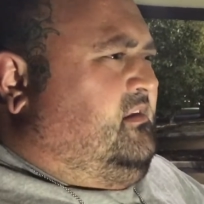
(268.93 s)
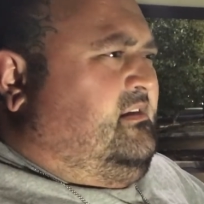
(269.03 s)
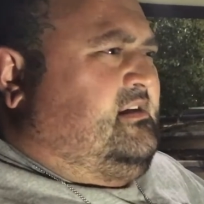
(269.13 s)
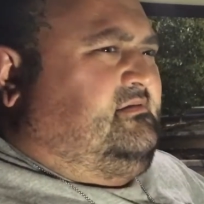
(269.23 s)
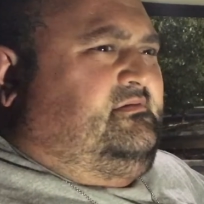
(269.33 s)

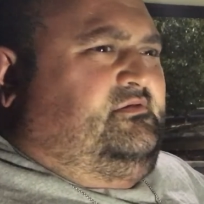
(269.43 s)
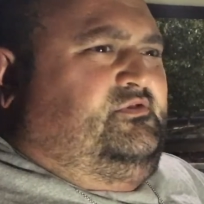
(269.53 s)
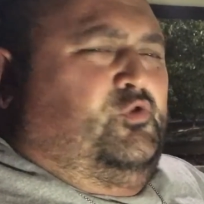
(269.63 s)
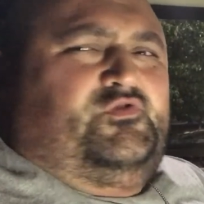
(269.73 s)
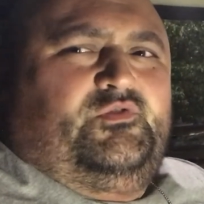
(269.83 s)
that
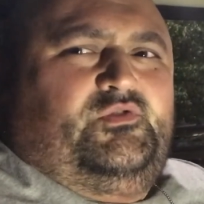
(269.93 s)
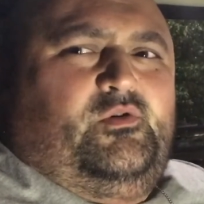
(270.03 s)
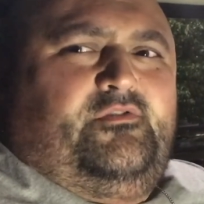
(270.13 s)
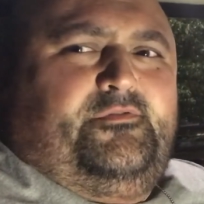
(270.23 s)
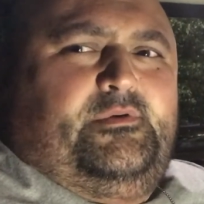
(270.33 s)

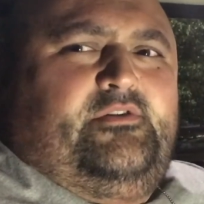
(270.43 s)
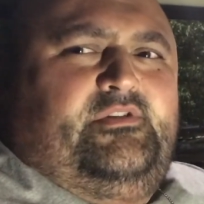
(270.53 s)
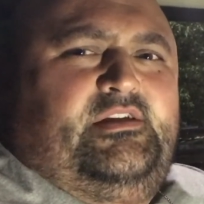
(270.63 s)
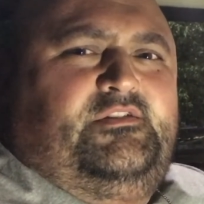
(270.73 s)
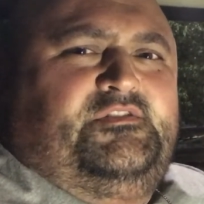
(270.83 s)
Düsseldorf or whatever
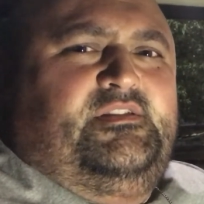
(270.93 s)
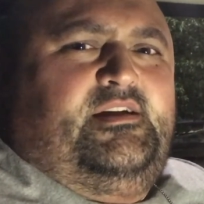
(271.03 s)
they use in